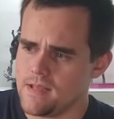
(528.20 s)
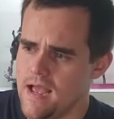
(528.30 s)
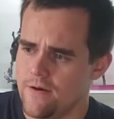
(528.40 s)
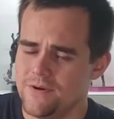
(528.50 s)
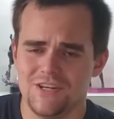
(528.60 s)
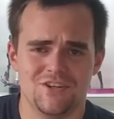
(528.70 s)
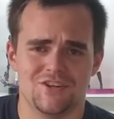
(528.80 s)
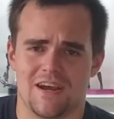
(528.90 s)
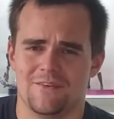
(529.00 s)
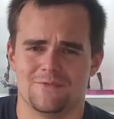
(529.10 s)
I
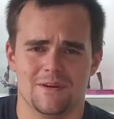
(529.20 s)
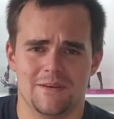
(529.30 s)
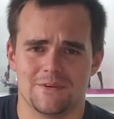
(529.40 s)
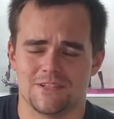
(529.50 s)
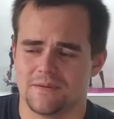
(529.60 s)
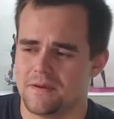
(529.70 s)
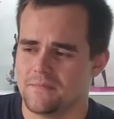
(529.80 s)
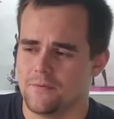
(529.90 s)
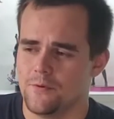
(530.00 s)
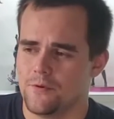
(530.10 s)
really wish they made
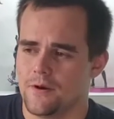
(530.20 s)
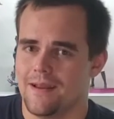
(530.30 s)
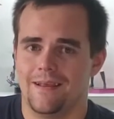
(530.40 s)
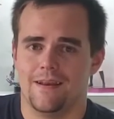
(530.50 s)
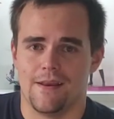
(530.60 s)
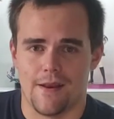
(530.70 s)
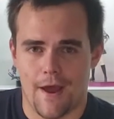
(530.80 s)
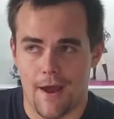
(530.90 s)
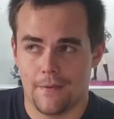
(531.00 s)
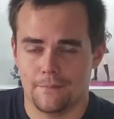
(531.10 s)
more
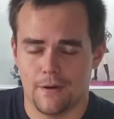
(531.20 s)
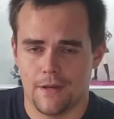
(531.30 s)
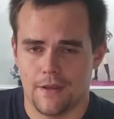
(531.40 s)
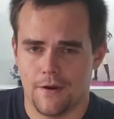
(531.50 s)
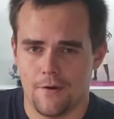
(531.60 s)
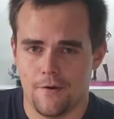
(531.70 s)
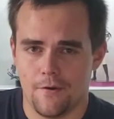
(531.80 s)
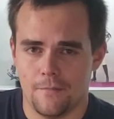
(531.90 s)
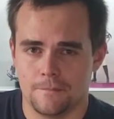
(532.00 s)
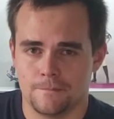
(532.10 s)
not bunny
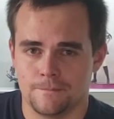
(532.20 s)
girl